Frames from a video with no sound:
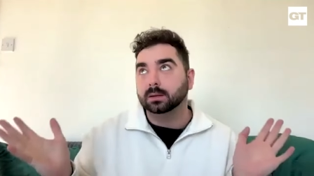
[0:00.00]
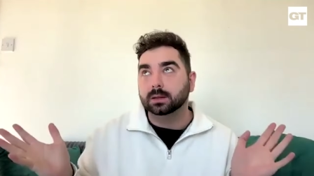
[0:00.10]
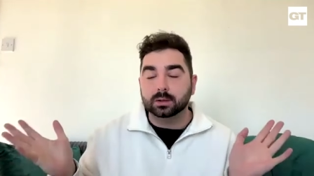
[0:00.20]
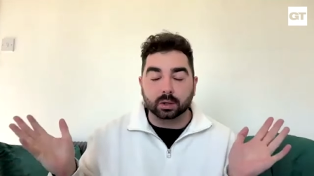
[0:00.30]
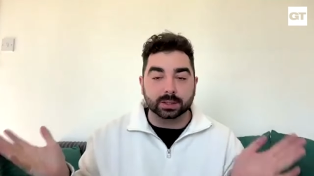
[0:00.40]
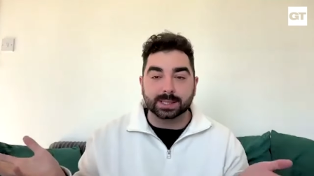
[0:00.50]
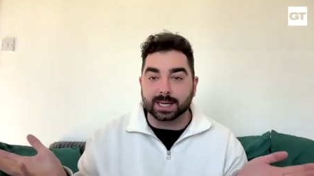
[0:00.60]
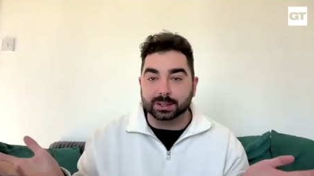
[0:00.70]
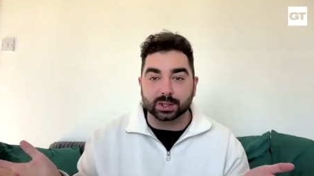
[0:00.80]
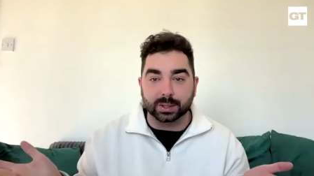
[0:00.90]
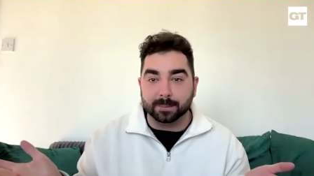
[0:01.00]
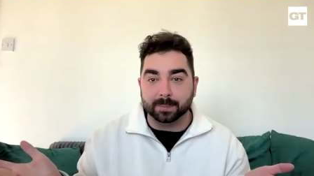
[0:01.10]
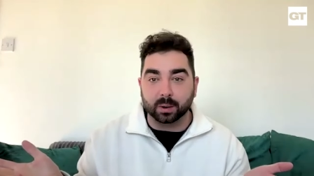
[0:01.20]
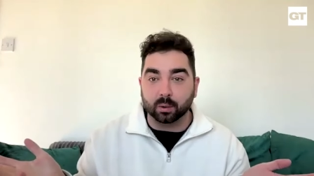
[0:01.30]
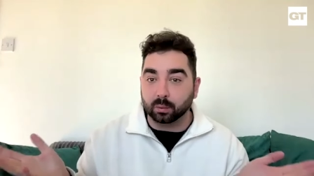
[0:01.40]
you got your talent show
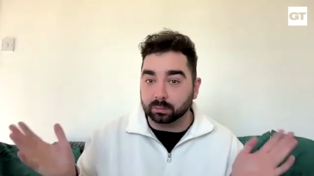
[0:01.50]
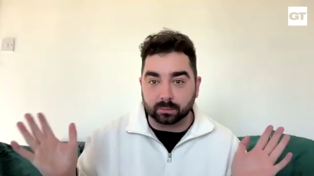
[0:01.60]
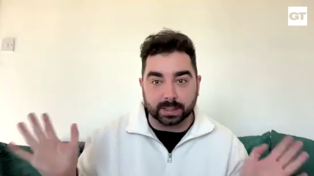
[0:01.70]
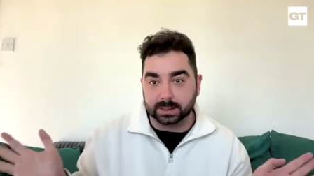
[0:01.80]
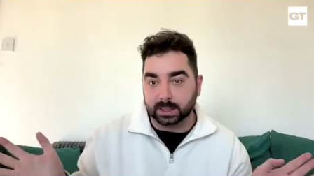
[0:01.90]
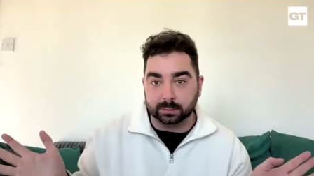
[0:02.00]
number ready.